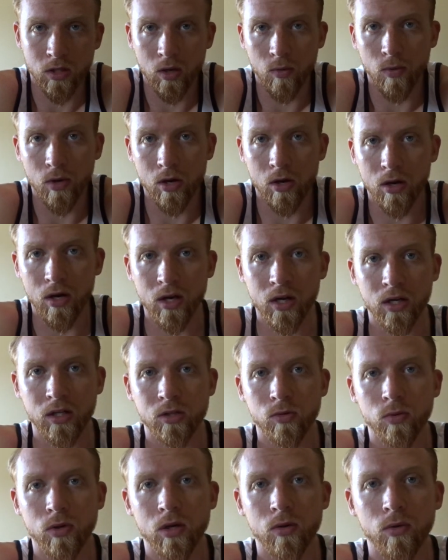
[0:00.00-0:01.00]
That way you're getting
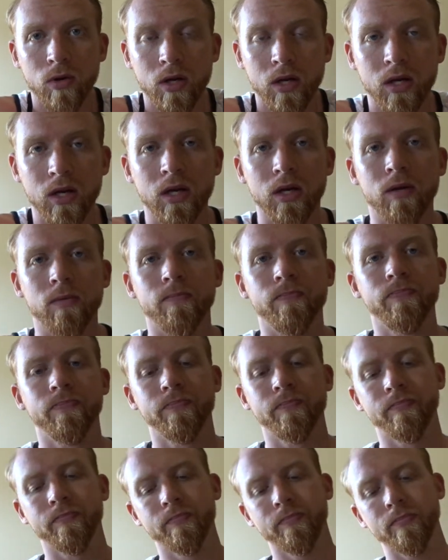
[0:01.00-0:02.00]
to where you want to get.
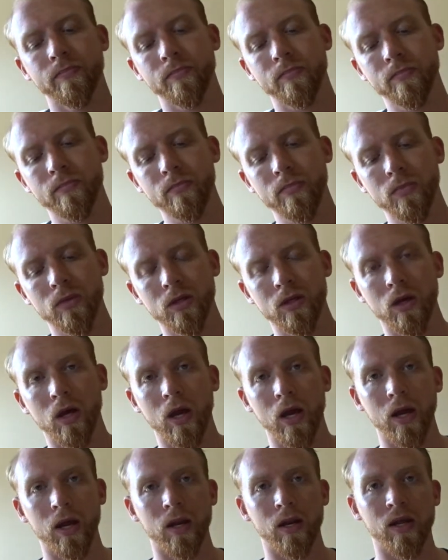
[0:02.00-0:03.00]

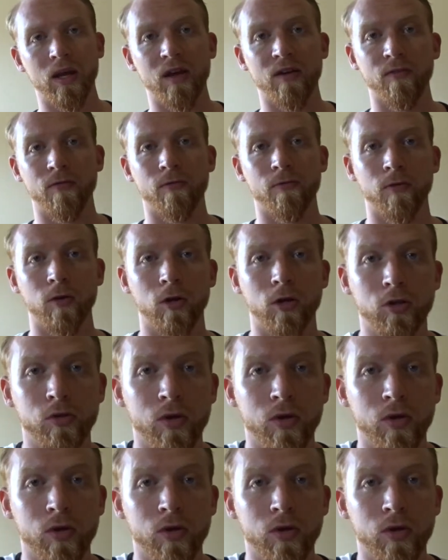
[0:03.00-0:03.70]
And if your